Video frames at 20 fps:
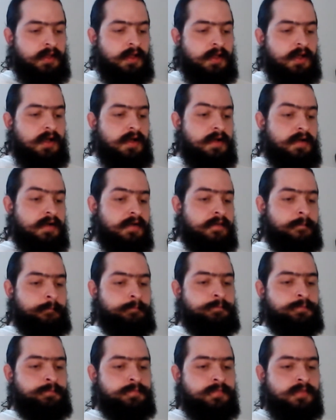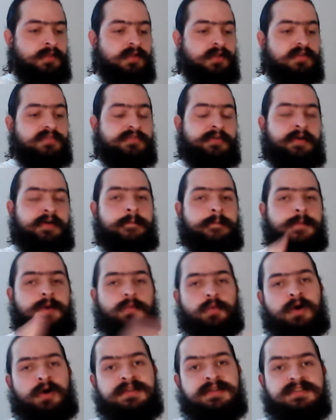Um, from
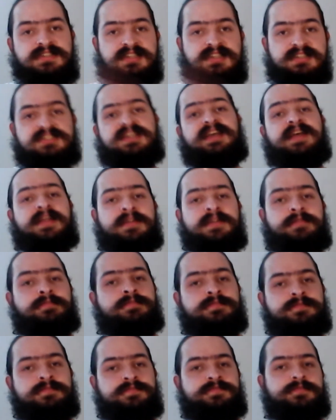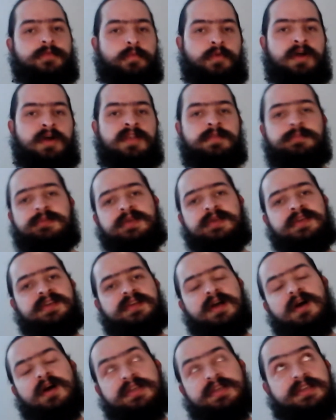1 to 10, 1 being
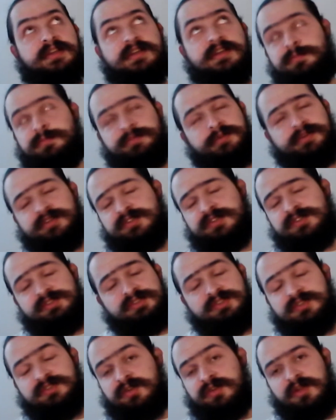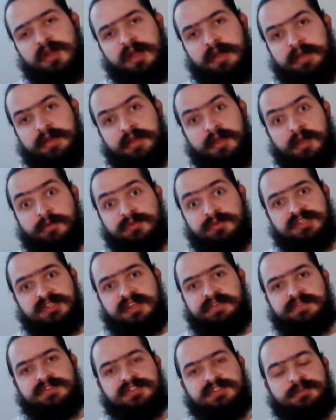I'll eat it because it was
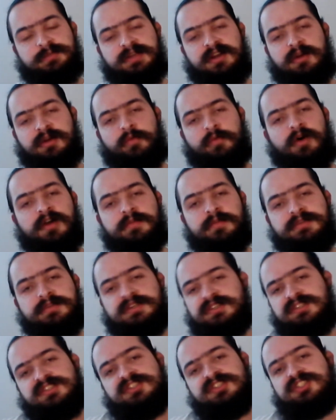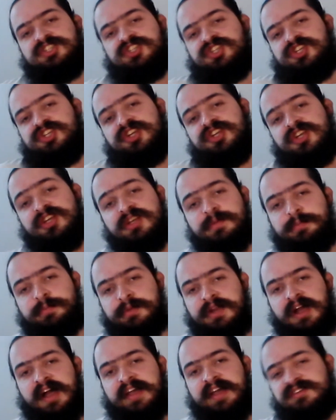given to me, or 1 because it's cheap
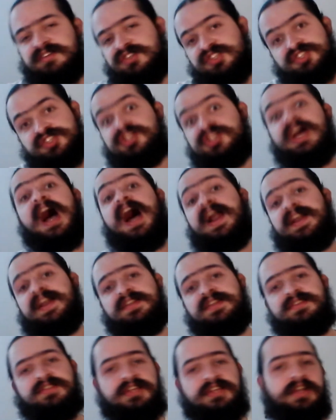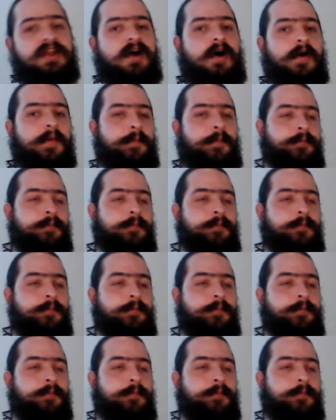and I just got it, you know.